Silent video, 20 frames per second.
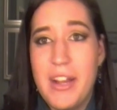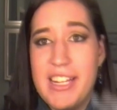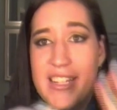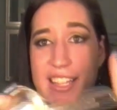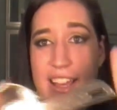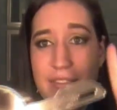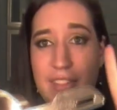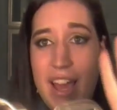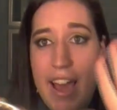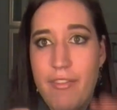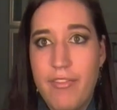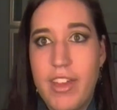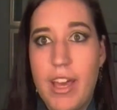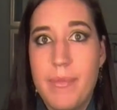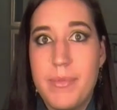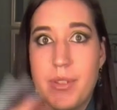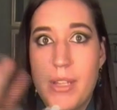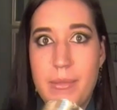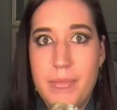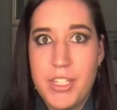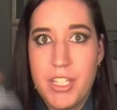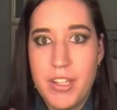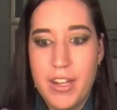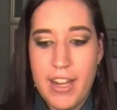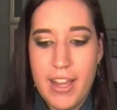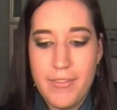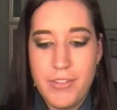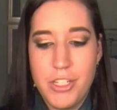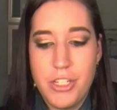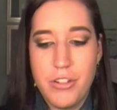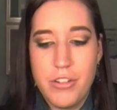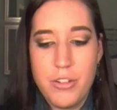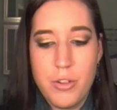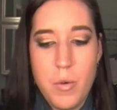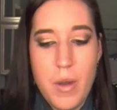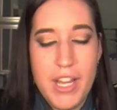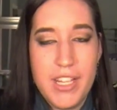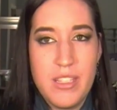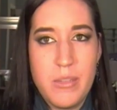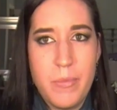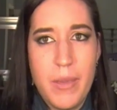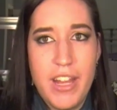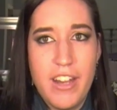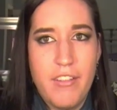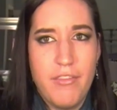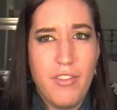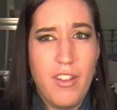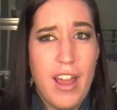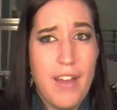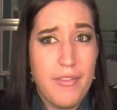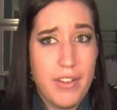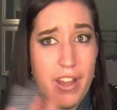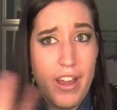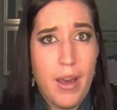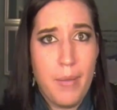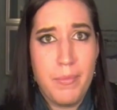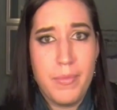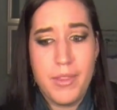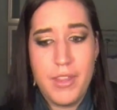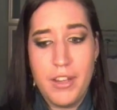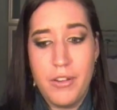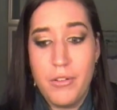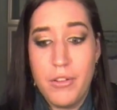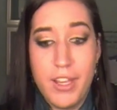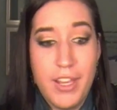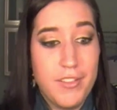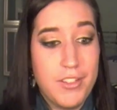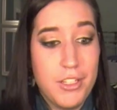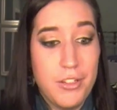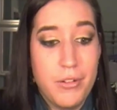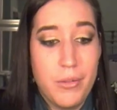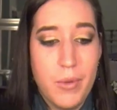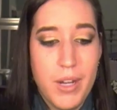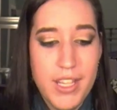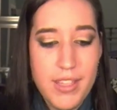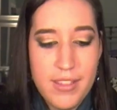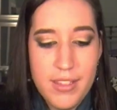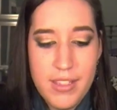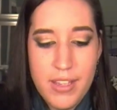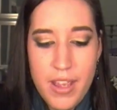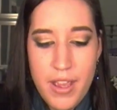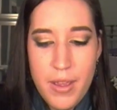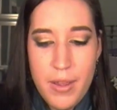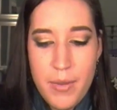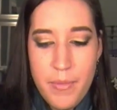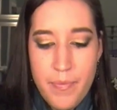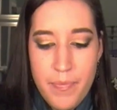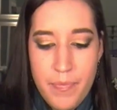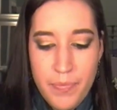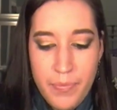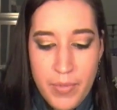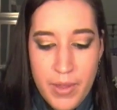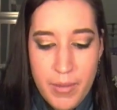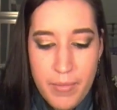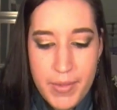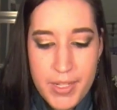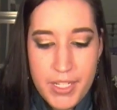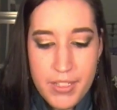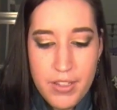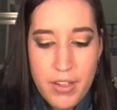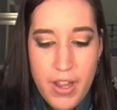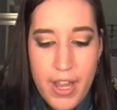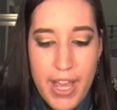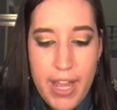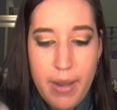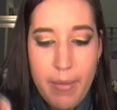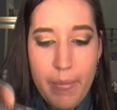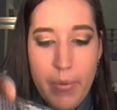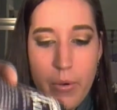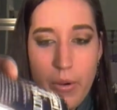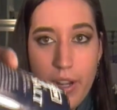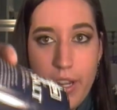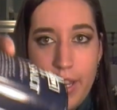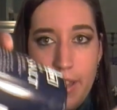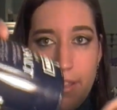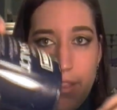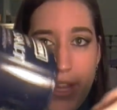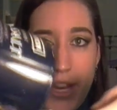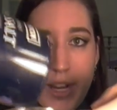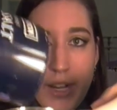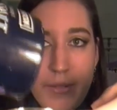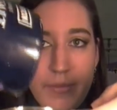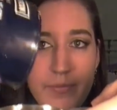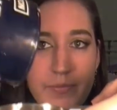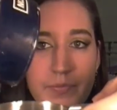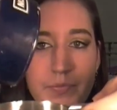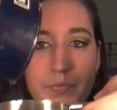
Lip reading: I just have the half cup, so I'm just gonna have to do it twice. But if you have a cup, then you only have to do it once. But just go ahead and pour it in there.